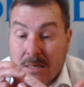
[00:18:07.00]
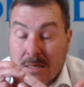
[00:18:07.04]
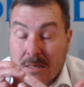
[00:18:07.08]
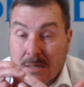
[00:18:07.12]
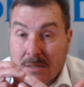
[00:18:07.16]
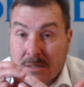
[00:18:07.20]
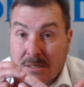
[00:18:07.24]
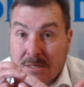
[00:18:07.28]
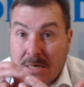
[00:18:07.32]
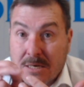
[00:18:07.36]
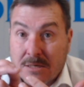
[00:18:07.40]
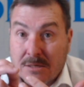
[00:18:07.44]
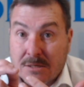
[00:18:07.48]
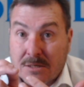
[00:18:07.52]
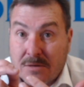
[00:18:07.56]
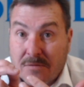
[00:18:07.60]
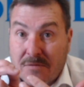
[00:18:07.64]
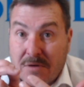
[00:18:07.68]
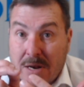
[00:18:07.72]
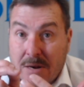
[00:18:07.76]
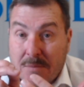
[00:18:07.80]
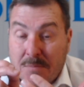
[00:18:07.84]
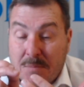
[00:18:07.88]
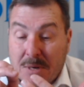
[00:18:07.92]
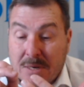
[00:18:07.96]
Skills
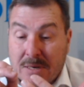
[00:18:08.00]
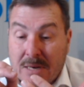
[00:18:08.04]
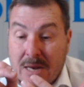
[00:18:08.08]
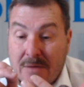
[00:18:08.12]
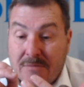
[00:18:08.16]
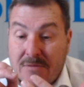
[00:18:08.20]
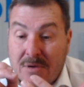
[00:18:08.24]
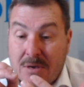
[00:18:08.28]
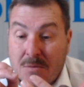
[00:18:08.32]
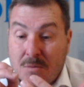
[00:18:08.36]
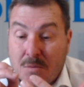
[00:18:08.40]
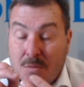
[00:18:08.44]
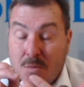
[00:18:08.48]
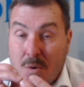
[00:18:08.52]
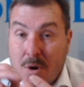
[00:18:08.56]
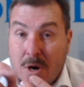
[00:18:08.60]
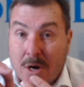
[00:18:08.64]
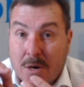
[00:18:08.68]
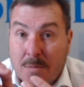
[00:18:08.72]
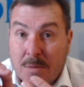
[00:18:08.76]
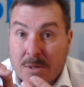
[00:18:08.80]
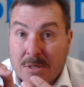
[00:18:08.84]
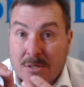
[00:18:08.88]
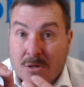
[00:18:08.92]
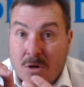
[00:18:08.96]
Development Levy,
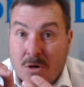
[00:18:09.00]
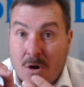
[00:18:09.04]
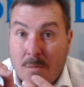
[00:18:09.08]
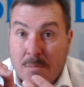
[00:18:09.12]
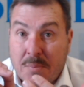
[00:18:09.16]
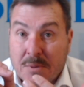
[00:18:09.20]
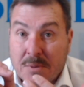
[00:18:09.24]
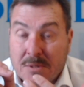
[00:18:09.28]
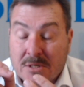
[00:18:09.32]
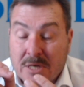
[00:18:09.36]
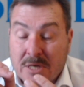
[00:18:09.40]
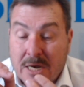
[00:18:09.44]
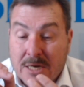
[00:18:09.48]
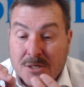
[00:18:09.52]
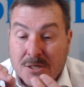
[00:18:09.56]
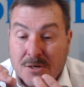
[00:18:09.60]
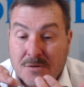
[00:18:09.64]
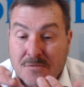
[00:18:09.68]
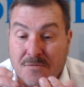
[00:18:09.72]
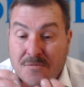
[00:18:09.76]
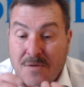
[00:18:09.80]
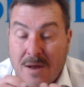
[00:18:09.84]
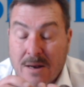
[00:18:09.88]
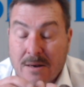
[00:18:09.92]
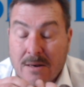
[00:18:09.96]
Workmen's
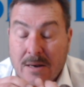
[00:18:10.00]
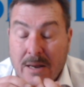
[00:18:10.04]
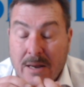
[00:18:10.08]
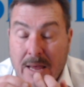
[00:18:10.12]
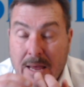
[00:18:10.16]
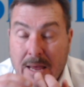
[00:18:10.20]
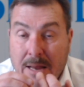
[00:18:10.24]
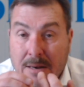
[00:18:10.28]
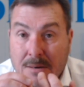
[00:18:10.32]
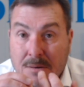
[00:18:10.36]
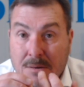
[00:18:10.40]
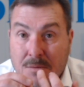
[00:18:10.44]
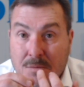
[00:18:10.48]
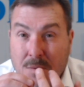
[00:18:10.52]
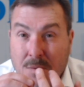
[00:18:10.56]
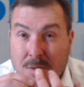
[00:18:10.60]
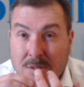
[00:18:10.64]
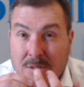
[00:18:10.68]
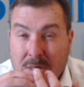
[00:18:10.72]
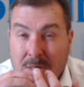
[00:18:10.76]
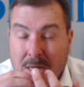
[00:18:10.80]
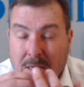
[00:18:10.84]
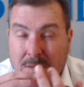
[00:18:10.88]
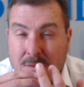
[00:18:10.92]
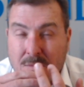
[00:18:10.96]
Compensation Fund, and
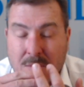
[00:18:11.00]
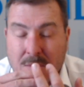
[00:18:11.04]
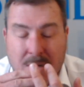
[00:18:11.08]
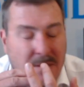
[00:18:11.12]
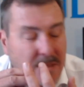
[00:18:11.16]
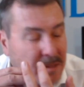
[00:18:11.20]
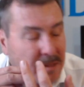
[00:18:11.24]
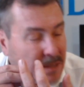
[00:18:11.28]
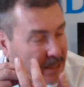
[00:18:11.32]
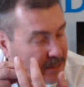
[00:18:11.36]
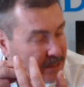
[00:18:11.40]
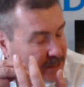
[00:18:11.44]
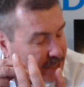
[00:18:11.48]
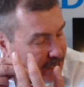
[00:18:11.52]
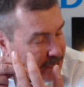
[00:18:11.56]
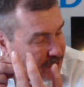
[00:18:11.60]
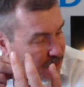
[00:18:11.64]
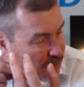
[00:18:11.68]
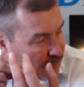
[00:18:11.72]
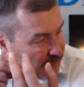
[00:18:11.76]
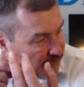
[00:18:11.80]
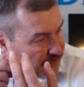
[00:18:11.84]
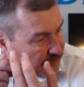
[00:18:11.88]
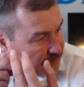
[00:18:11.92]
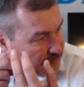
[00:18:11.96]
what's the other one that they take
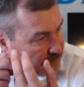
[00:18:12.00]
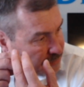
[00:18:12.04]
off?